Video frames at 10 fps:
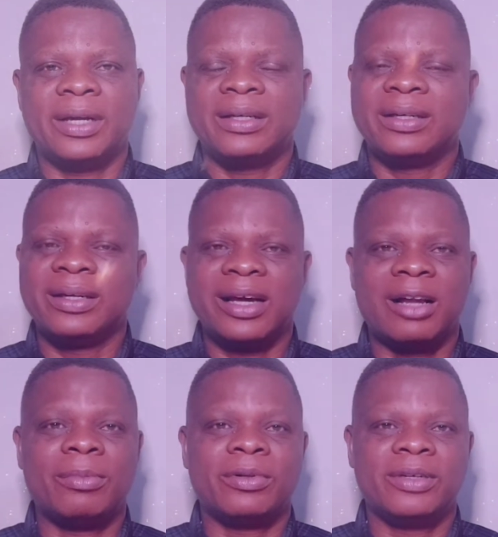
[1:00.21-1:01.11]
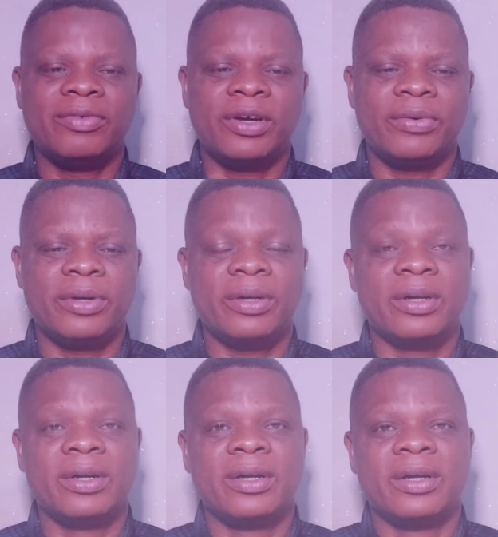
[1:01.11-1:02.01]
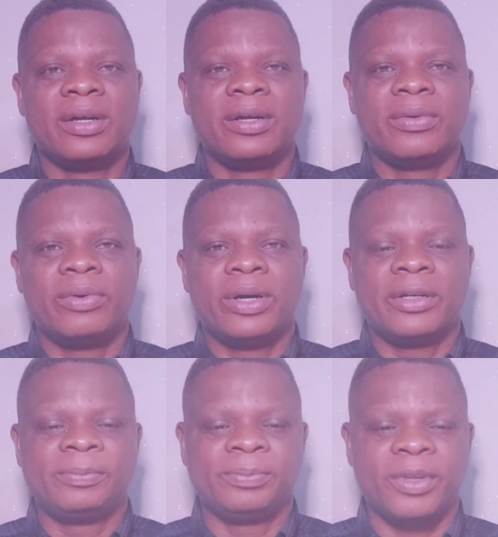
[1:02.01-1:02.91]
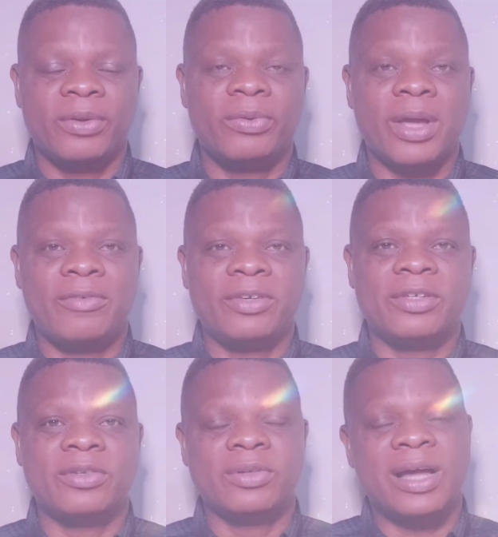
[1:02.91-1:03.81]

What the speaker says: and the album did very well. Well, we have this